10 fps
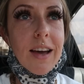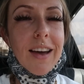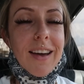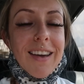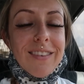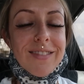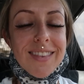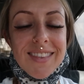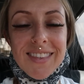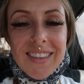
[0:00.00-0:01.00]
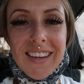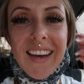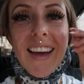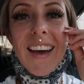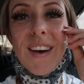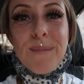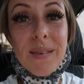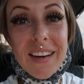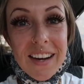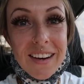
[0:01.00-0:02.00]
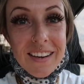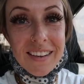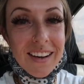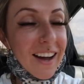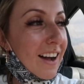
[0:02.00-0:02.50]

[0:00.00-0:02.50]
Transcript: times. but we're here.